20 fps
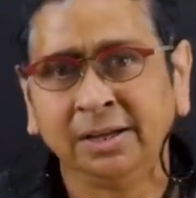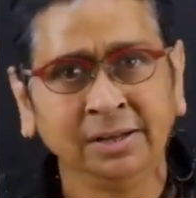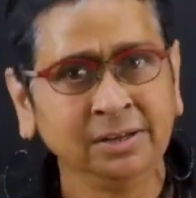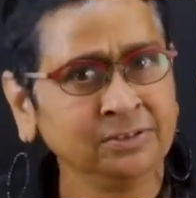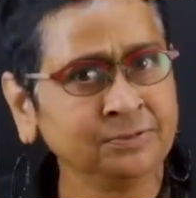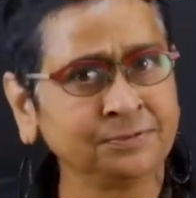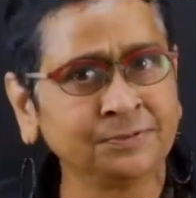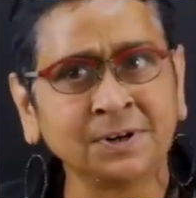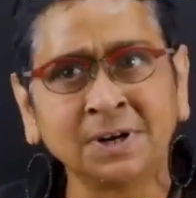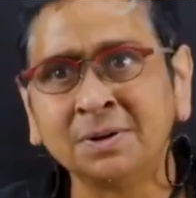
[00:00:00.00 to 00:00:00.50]

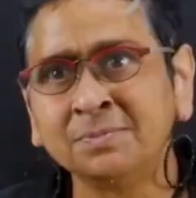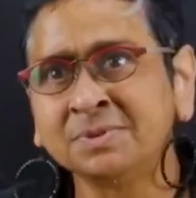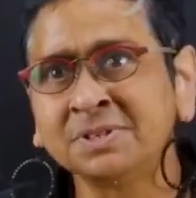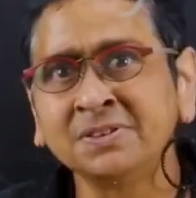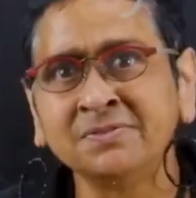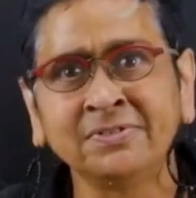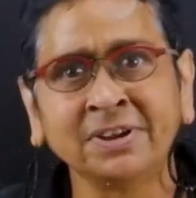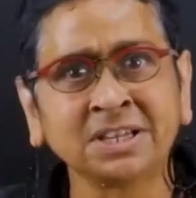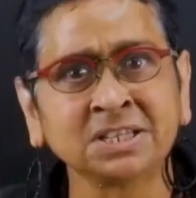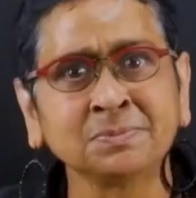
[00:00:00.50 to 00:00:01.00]
Firms'
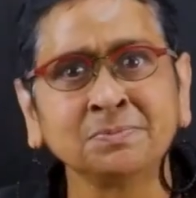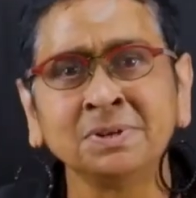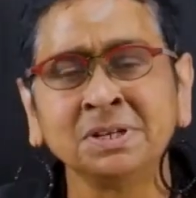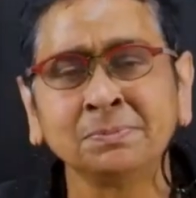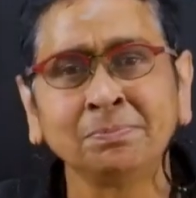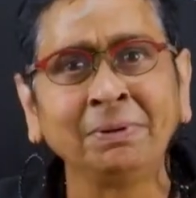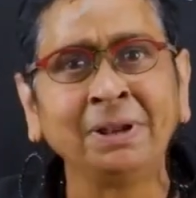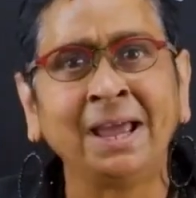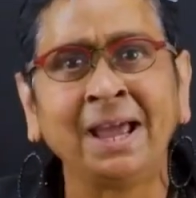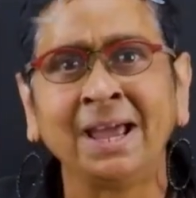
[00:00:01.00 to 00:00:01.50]

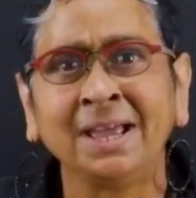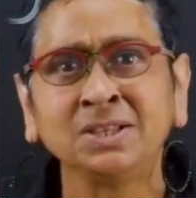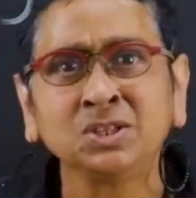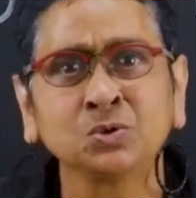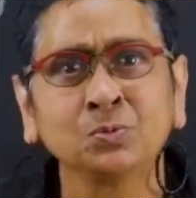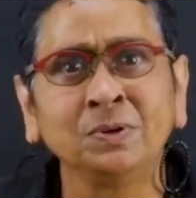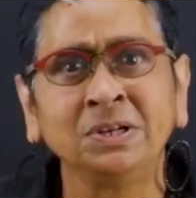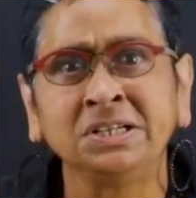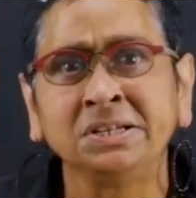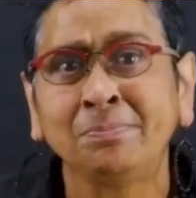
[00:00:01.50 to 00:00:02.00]
investment
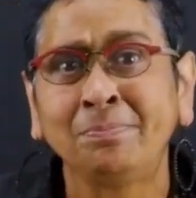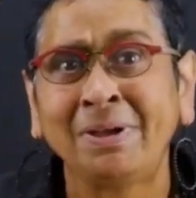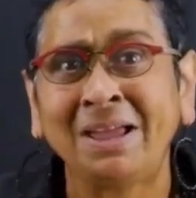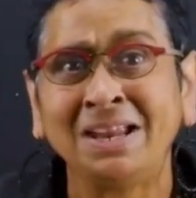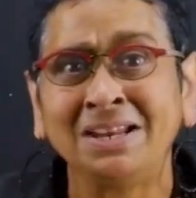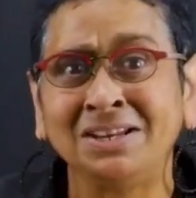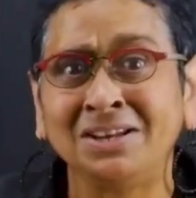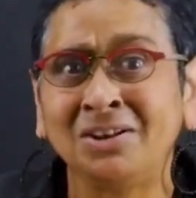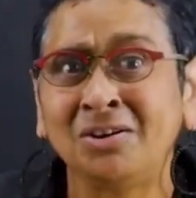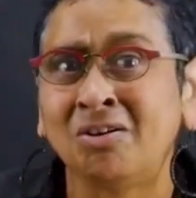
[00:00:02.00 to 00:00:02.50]
plans will
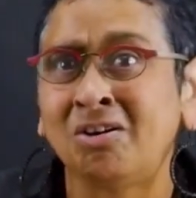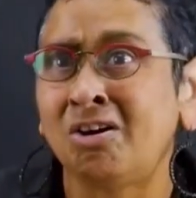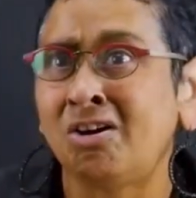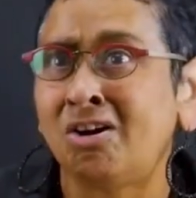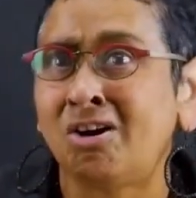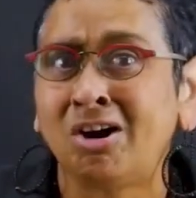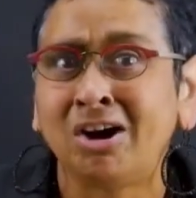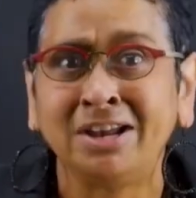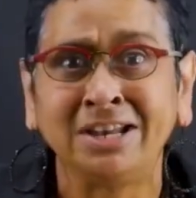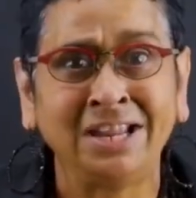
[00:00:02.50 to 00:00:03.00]
depend
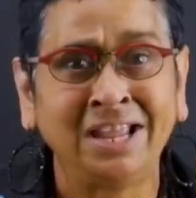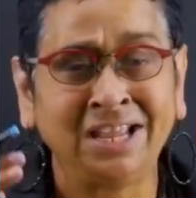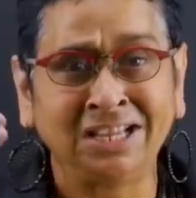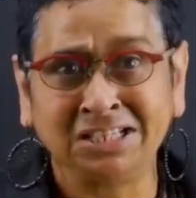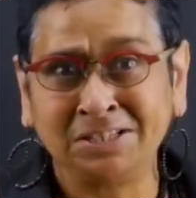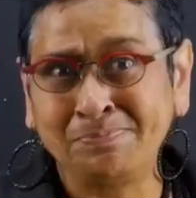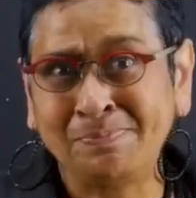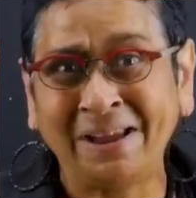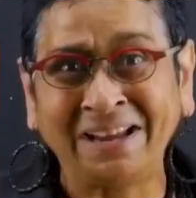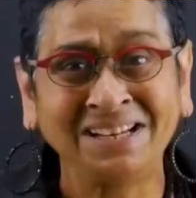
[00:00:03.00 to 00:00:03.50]
on
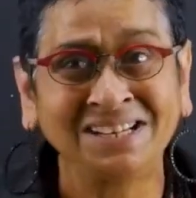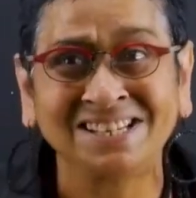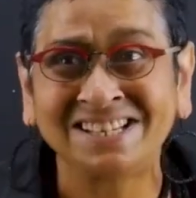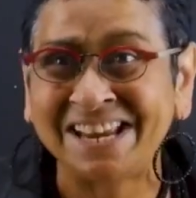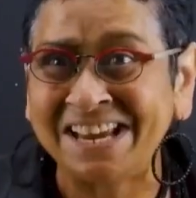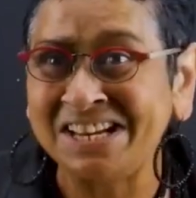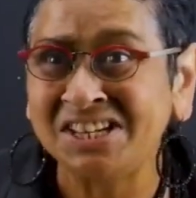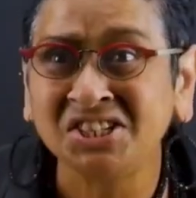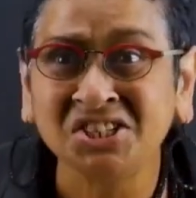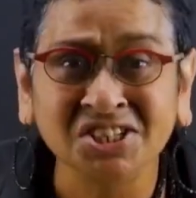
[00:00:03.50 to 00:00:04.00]

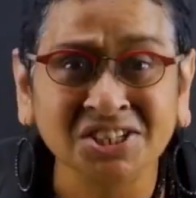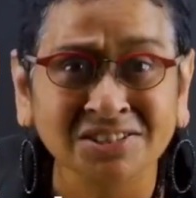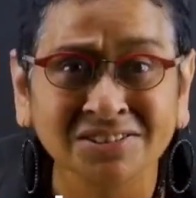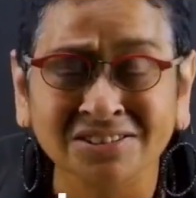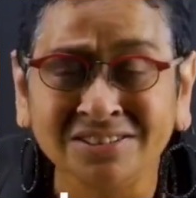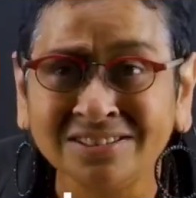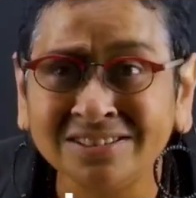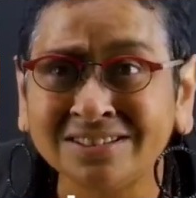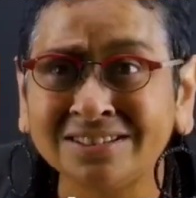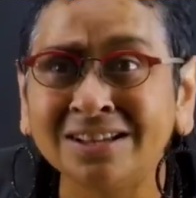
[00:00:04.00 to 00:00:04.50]

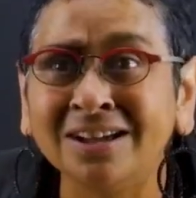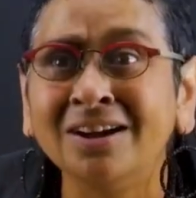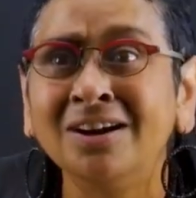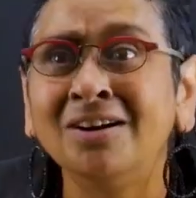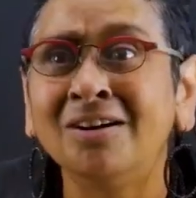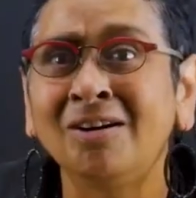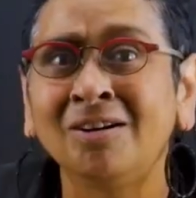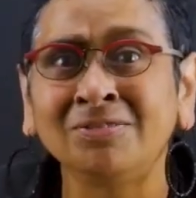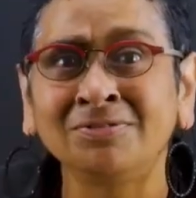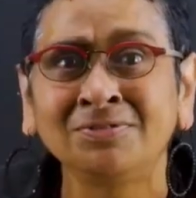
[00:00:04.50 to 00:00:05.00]
expectations
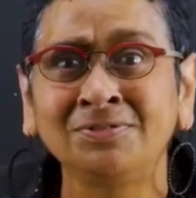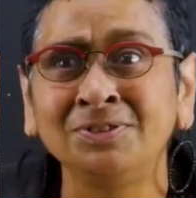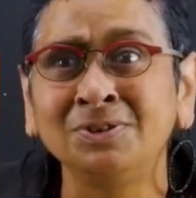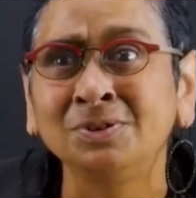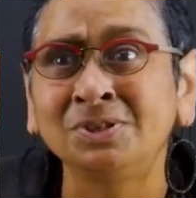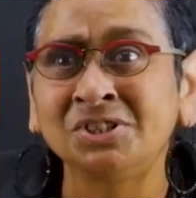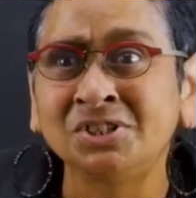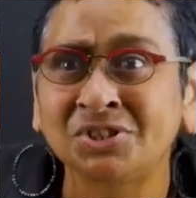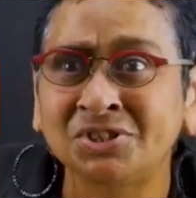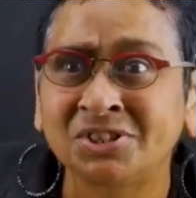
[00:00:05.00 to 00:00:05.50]
of
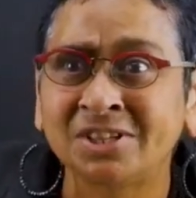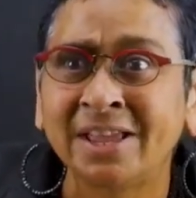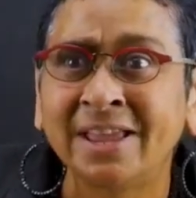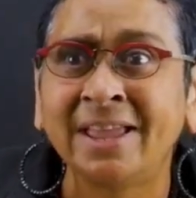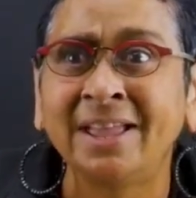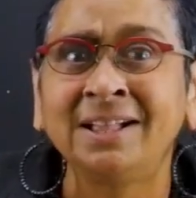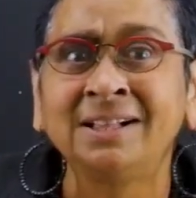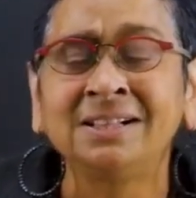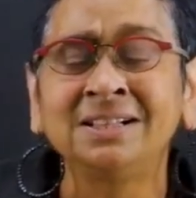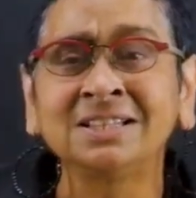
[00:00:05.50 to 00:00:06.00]
future
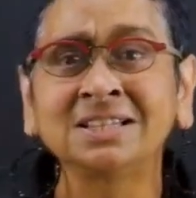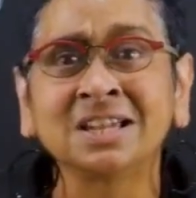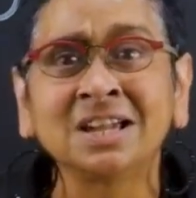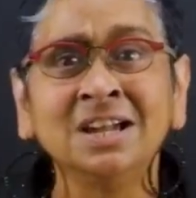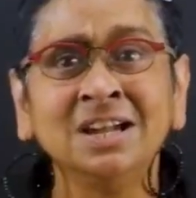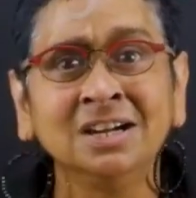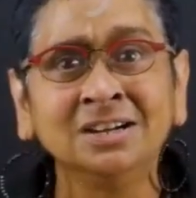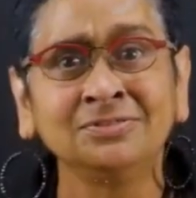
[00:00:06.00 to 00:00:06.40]
sales.